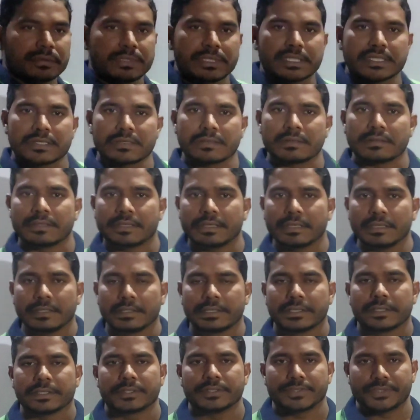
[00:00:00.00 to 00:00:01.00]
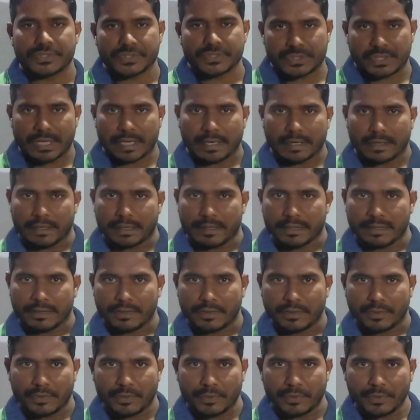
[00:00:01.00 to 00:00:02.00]
this is the strike line.
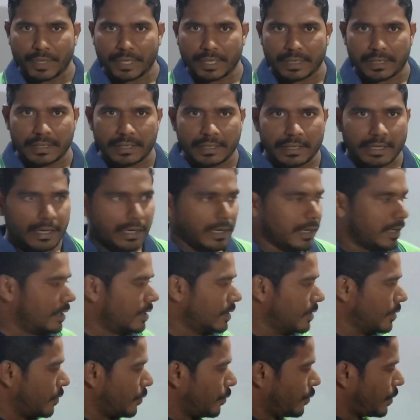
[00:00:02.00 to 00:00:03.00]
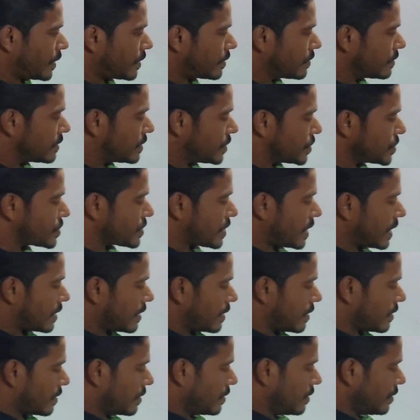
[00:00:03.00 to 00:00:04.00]
Okay, and what will the
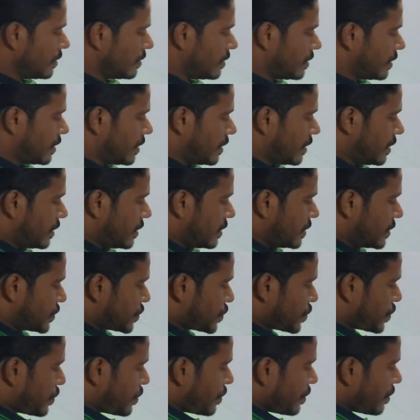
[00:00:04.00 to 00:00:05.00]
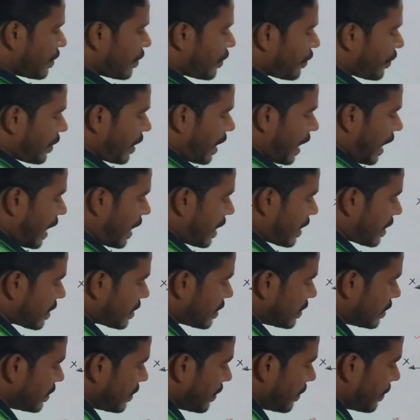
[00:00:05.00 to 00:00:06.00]
strike angle? So
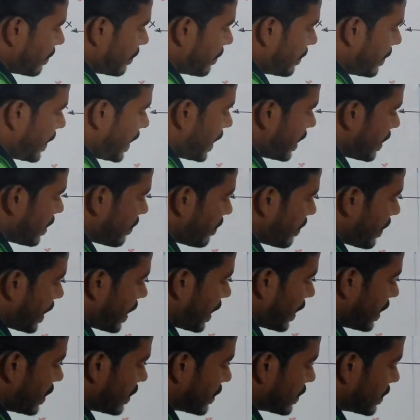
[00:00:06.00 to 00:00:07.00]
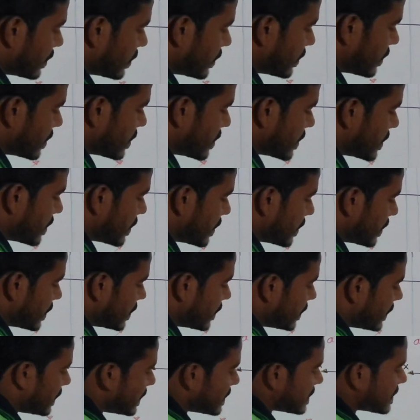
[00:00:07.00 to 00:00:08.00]
angle made by
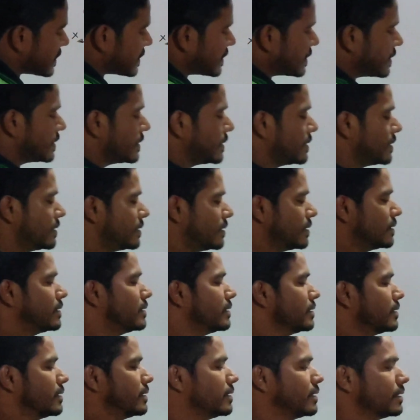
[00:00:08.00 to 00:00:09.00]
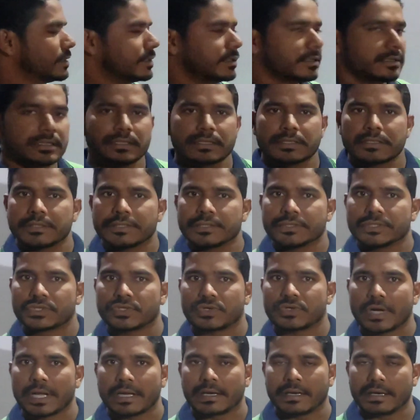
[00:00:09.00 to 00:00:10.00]
this
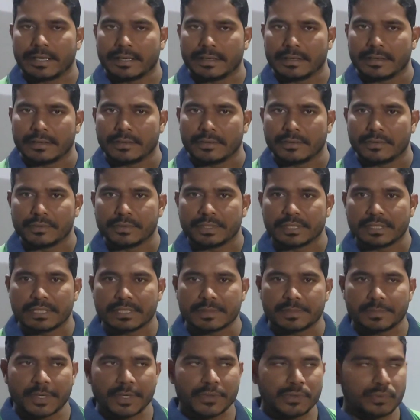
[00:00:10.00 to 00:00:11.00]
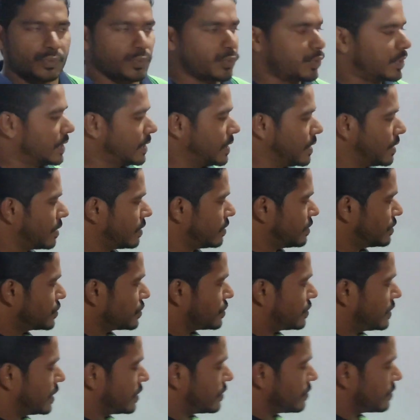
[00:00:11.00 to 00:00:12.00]
strike line with respect to vertical, so
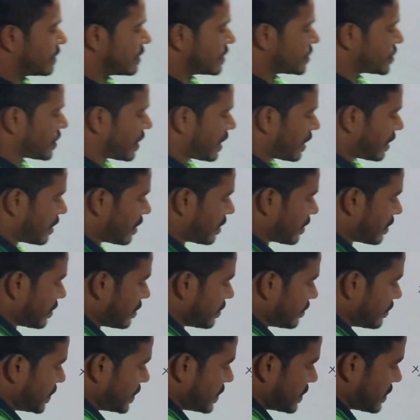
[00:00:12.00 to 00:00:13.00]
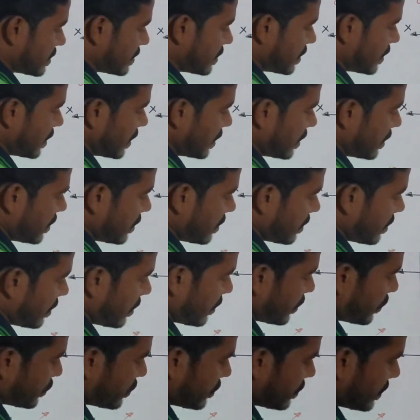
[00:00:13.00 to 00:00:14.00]
that will the strike angle. Means now